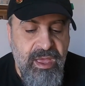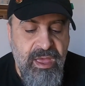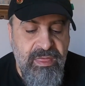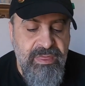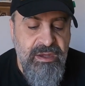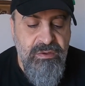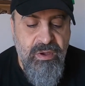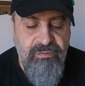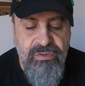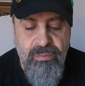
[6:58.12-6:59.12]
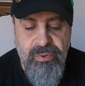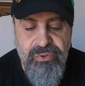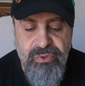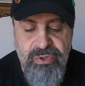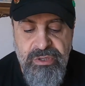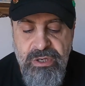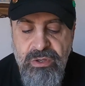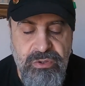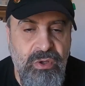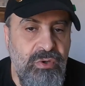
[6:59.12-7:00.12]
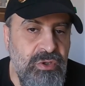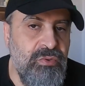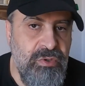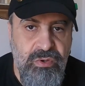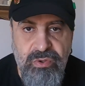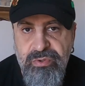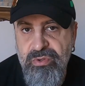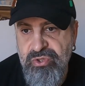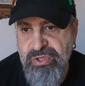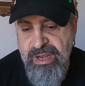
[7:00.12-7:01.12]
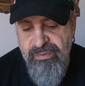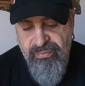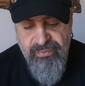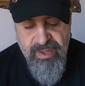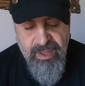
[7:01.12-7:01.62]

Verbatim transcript: and then you have the opportunity not only to record yourself